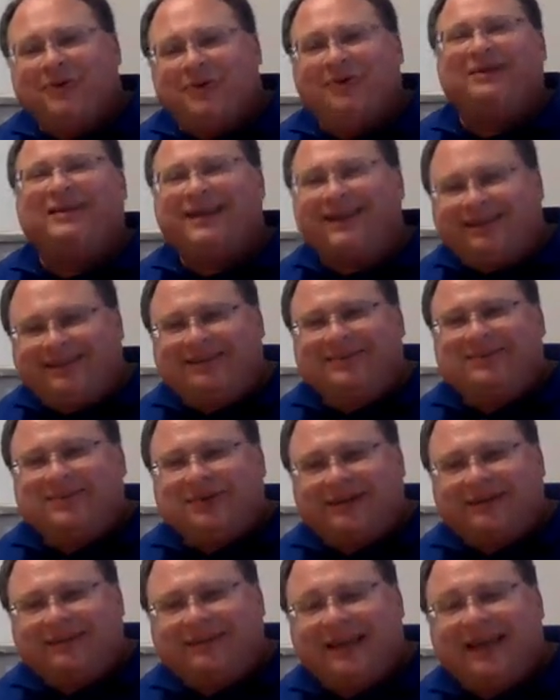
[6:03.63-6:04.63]
what do they do
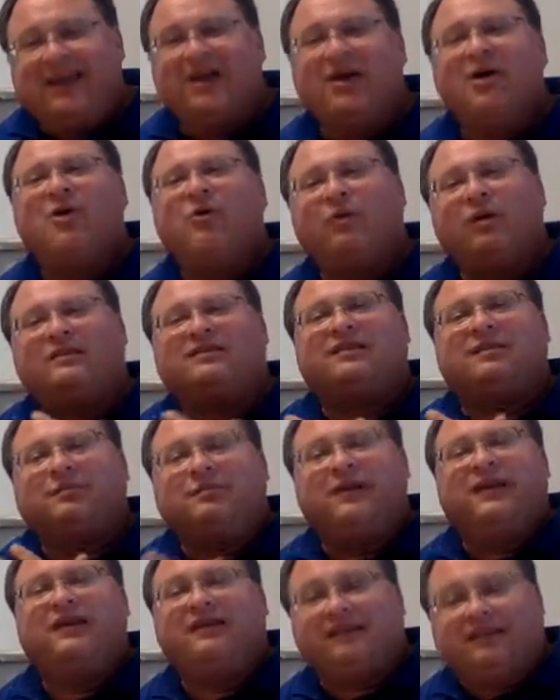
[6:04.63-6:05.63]
all day? What's the
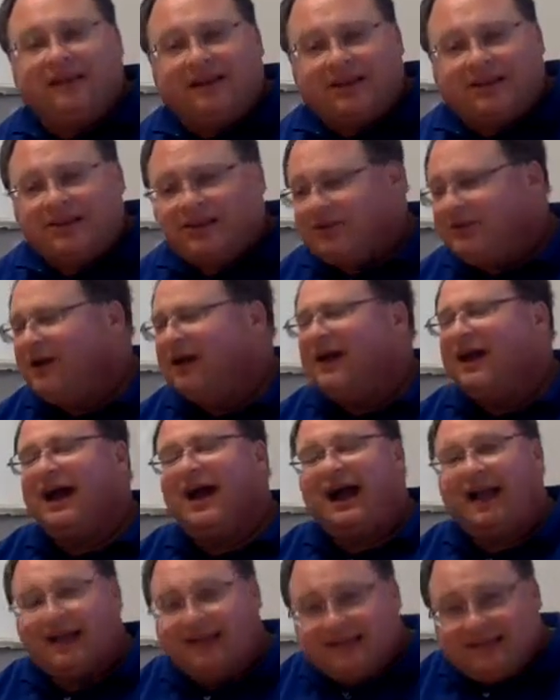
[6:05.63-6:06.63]
biggest issue?
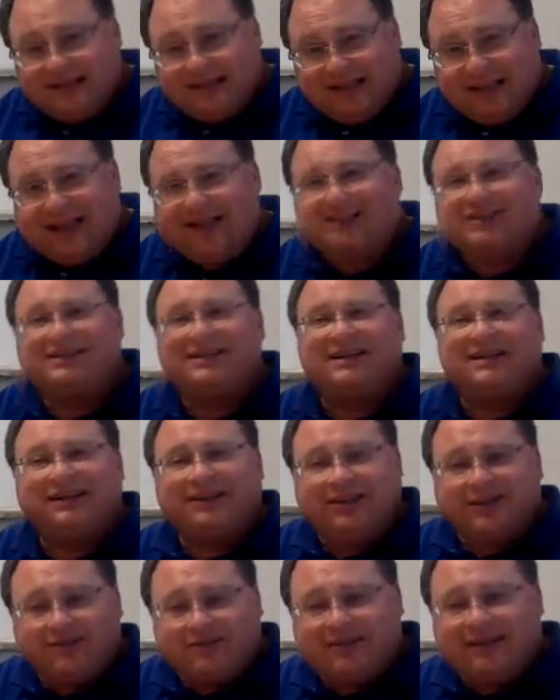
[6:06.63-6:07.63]
Isolation and
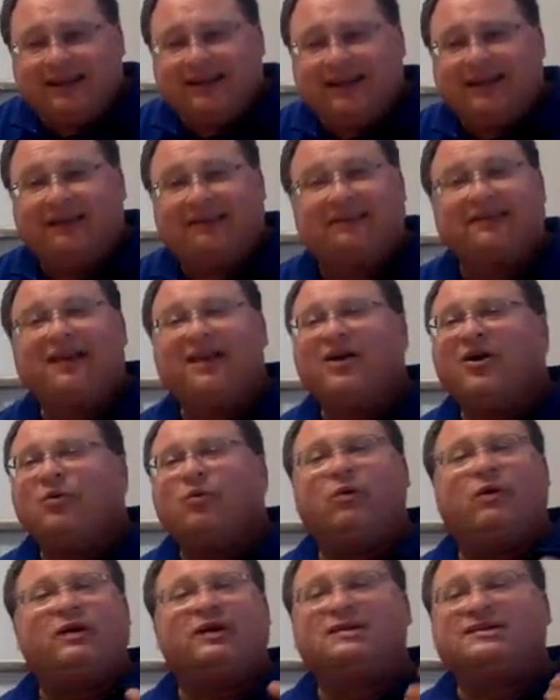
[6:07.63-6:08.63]
loneliness.
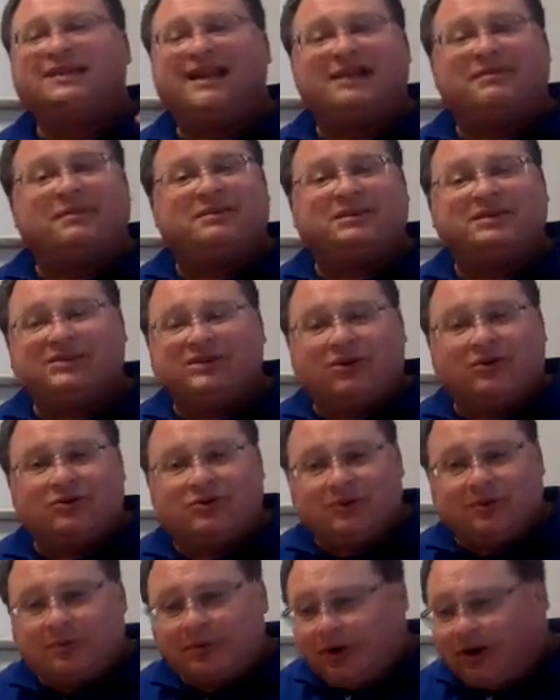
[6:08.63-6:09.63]
What do you say to them as a
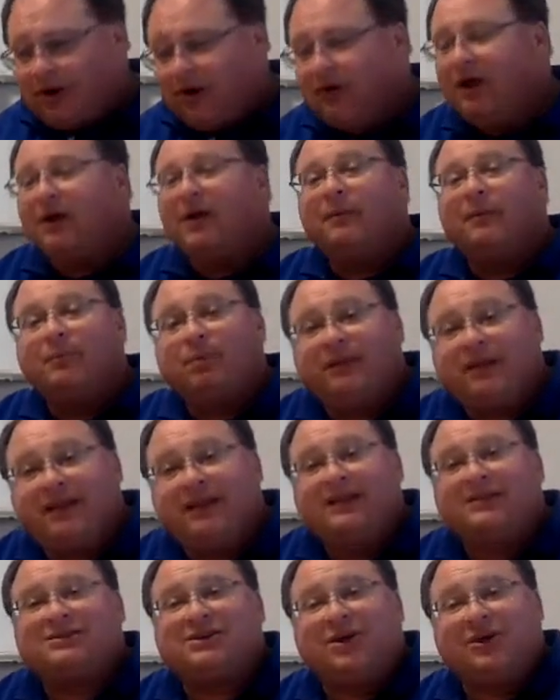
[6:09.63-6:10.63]
social worker?
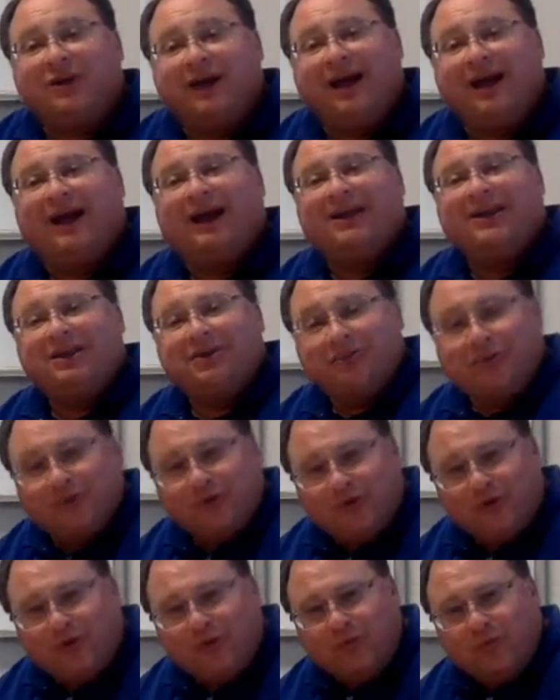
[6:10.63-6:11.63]
Please go out of your
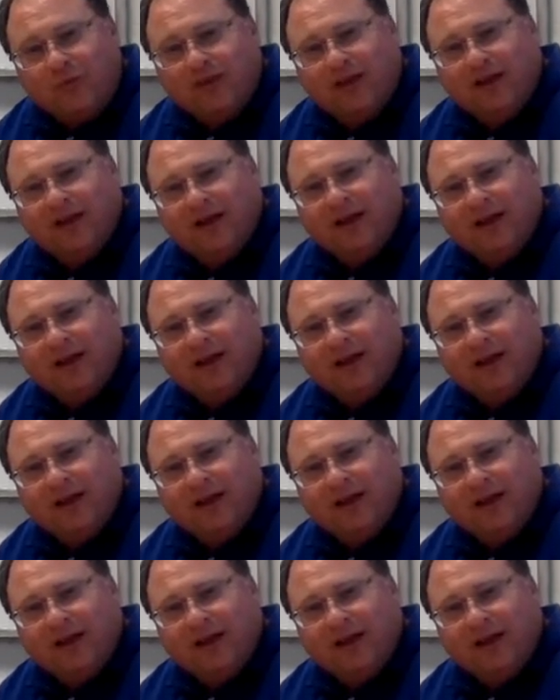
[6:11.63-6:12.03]
room